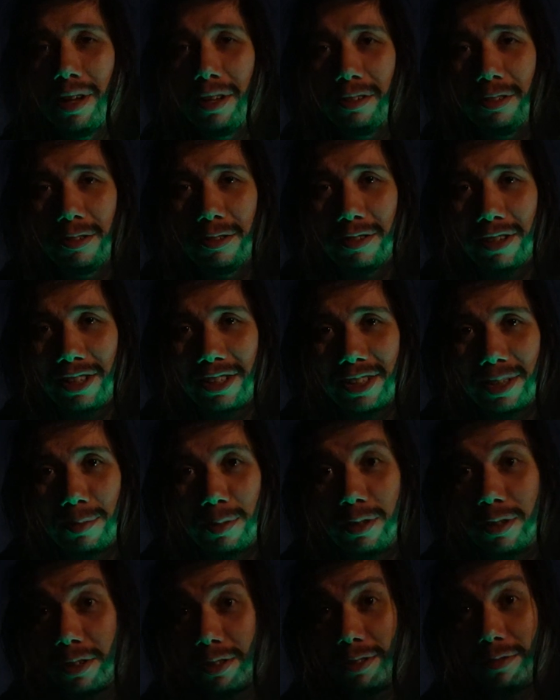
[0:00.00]
Luke
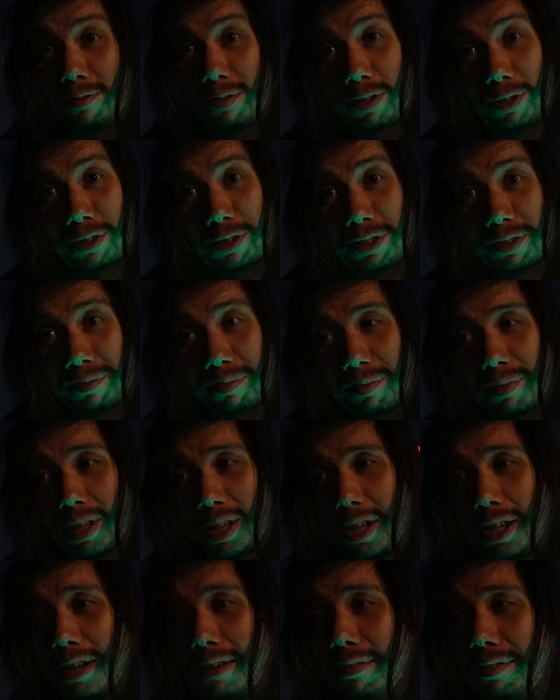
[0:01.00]
lightsaber doesn't work.
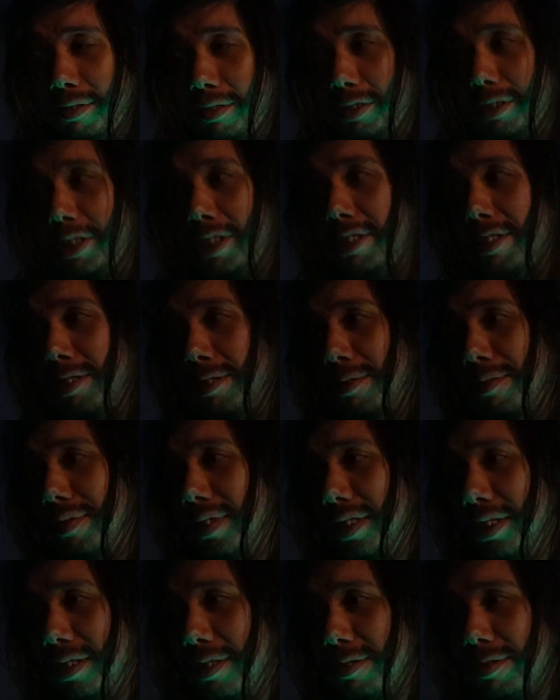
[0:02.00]
I've looked into
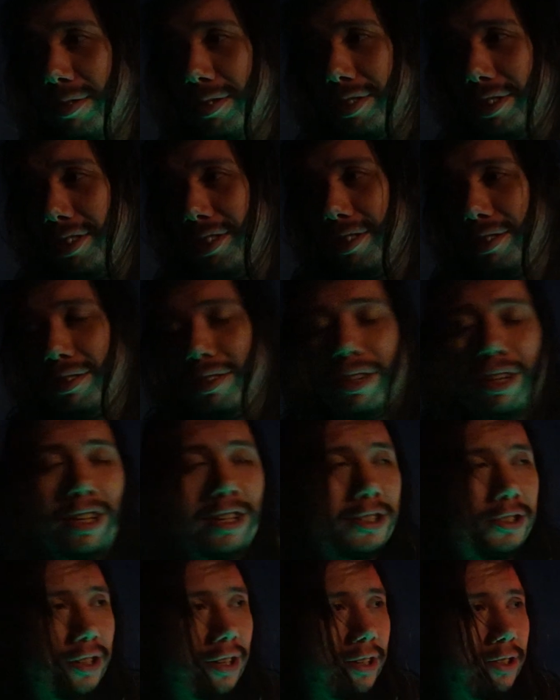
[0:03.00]
videos and
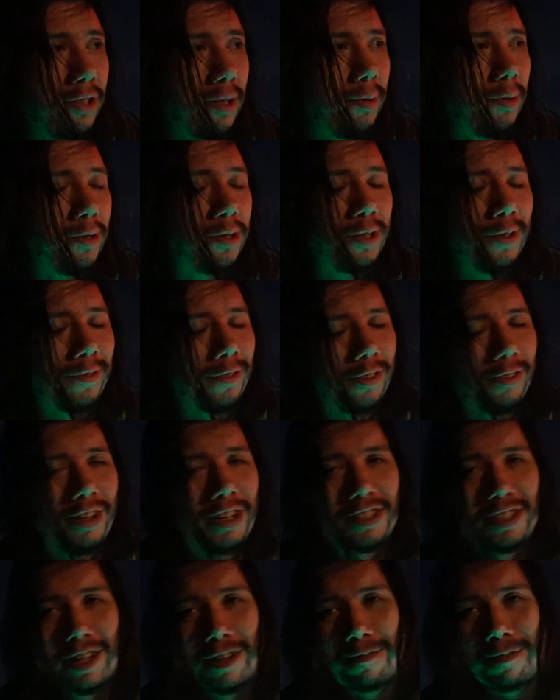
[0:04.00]
tried to troubleshoot for the
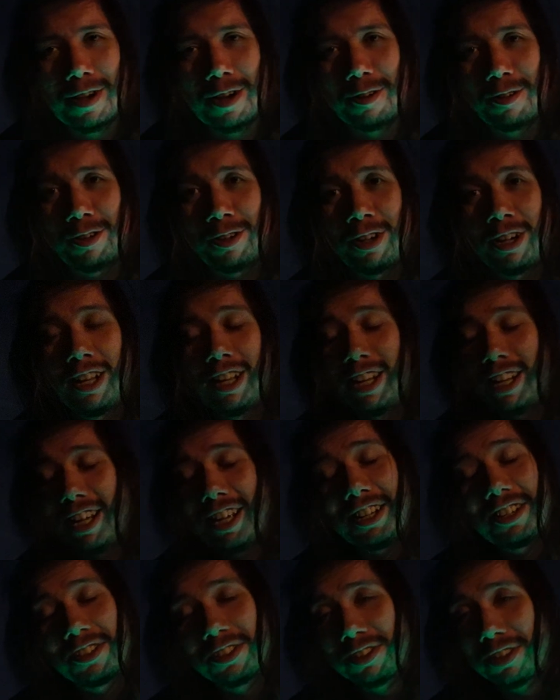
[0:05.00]
last half hour.
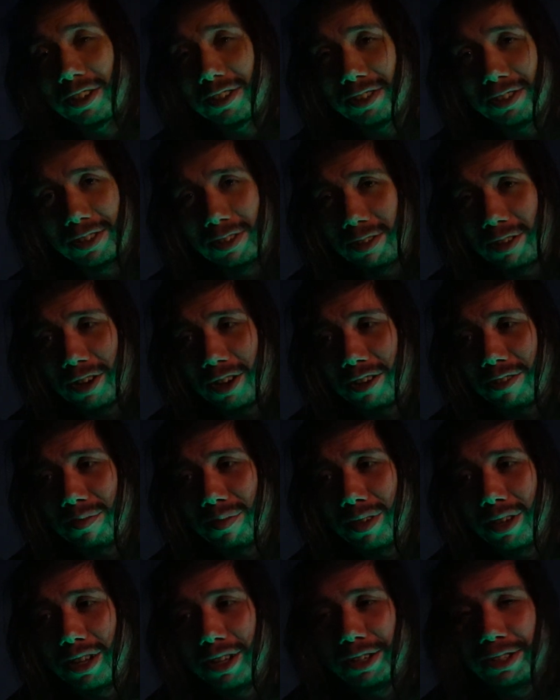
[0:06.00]
It just doesn't turn on.
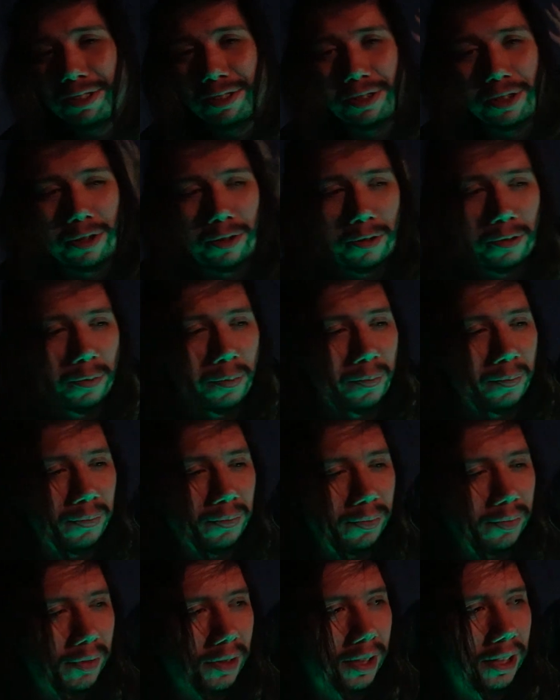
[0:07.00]
So,
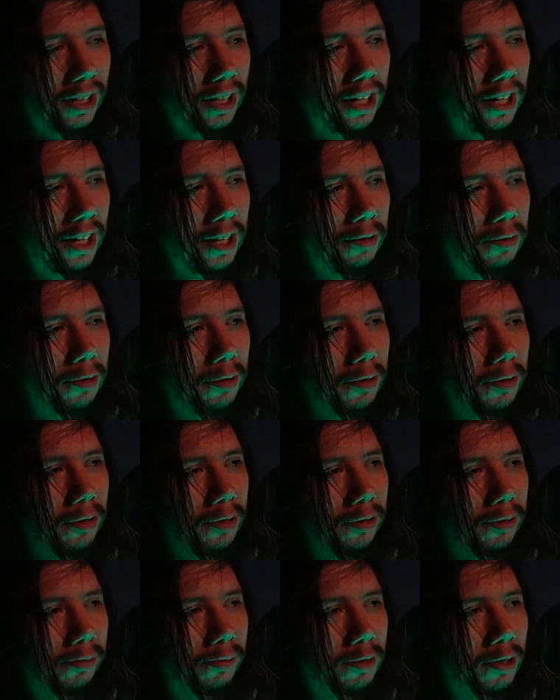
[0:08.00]
I
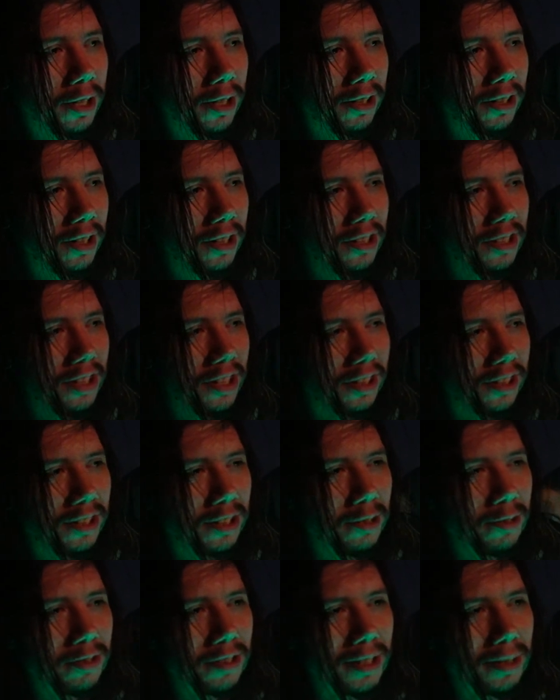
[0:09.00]
will try to contact
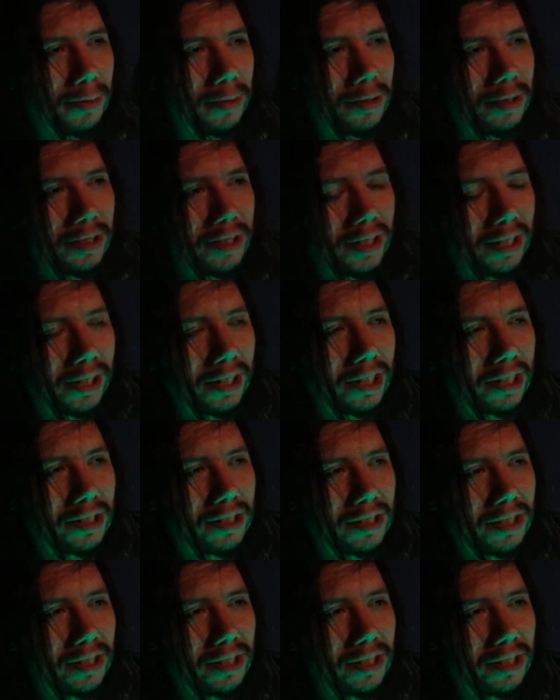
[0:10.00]
Neo Sabers, I guess,